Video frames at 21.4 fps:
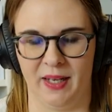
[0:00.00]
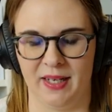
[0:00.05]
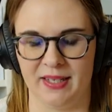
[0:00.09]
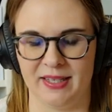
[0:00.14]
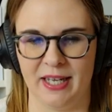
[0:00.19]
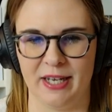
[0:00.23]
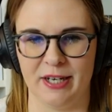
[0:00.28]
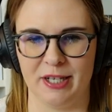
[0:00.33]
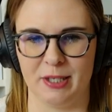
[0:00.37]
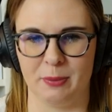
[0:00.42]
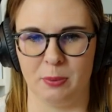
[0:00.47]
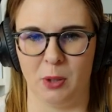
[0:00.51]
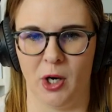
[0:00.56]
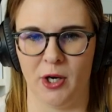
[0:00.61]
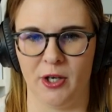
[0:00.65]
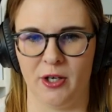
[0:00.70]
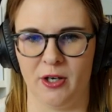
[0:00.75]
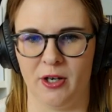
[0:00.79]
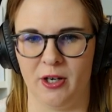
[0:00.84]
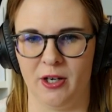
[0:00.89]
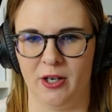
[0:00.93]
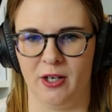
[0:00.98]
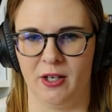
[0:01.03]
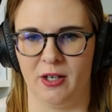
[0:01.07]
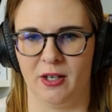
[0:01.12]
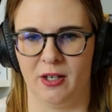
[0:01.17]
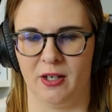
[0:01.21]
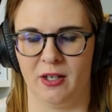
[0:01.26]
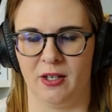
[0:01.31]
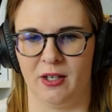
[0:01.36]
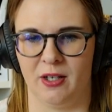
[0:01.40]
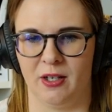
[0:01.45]
Is that his partner?
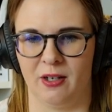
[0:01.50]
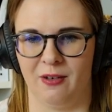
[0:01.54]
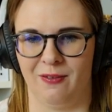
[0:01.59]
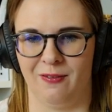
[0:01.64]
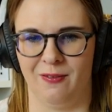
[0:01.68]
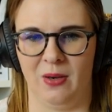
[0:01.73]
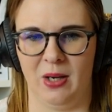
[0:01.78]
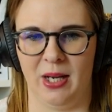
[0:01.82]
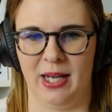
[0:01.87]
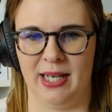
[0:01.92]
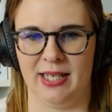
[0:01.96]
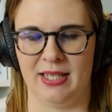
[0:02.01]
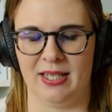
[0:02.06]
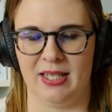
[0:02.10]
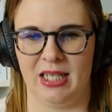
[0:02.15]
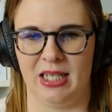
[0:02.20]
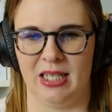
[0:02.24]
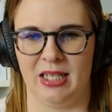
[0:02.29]
What?